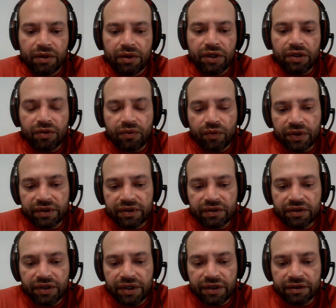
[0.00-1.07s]
In
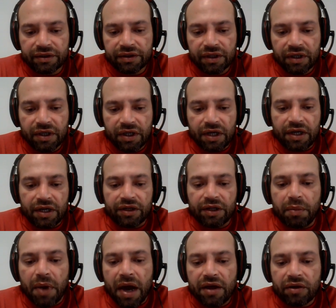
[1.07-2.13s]
recent years, the
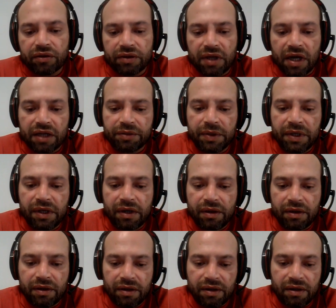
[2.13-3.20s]
BIOS has been
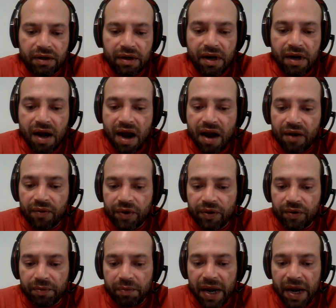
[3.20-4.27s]
largely
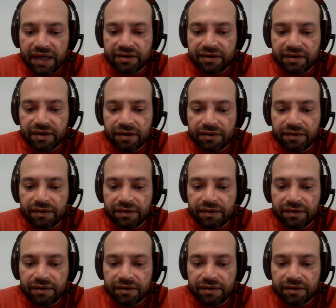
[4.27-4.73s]
replaced